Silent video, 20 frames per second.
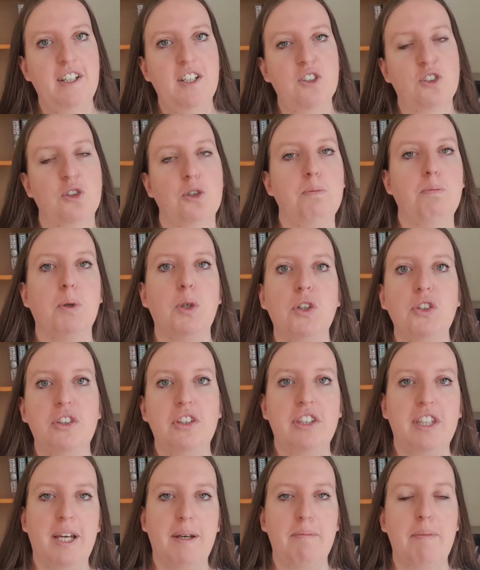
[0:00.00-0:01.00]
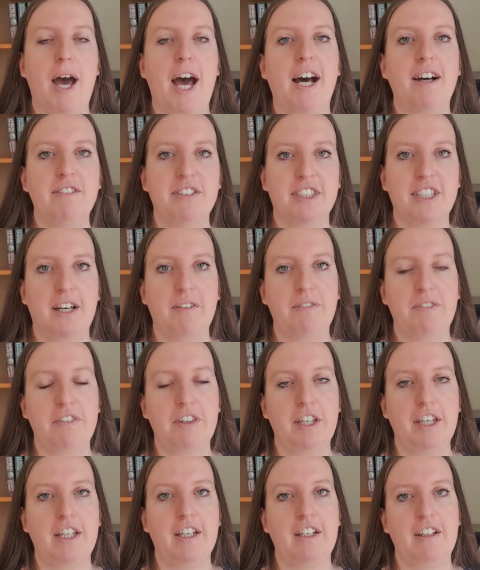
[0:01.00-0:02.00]
So both of them have
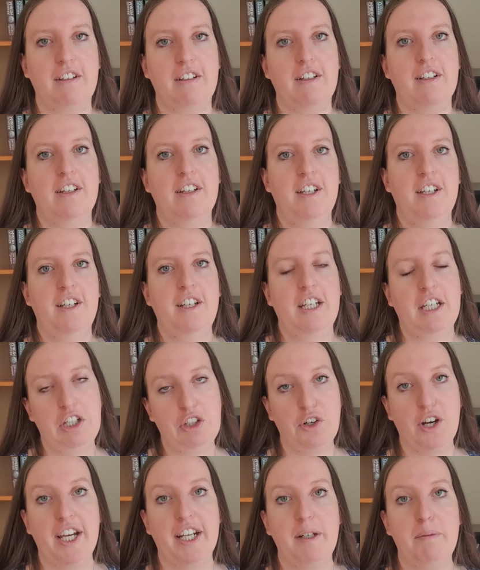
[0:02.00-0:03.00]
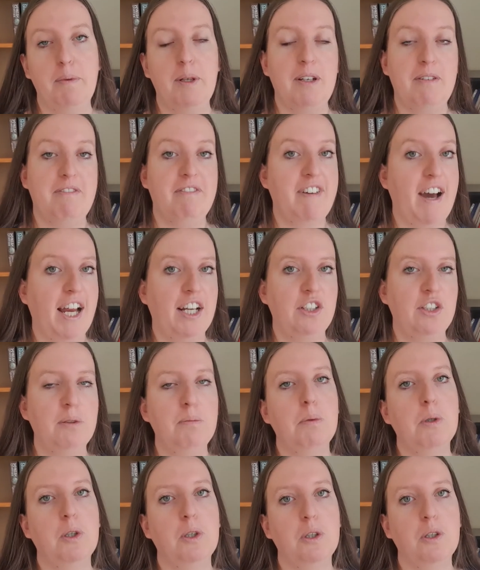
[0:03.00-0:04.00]
something incredibly
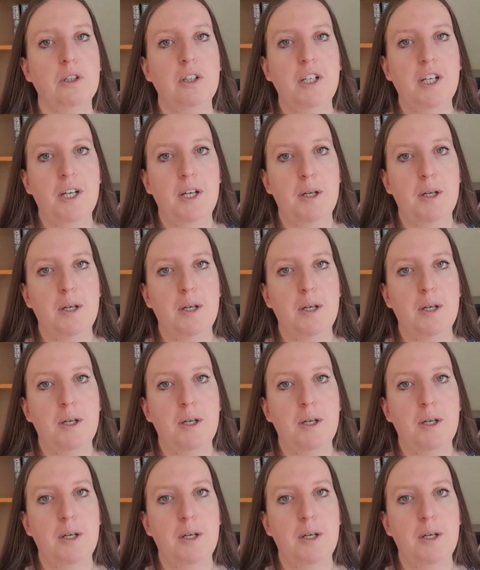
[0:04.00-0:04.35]
valuable,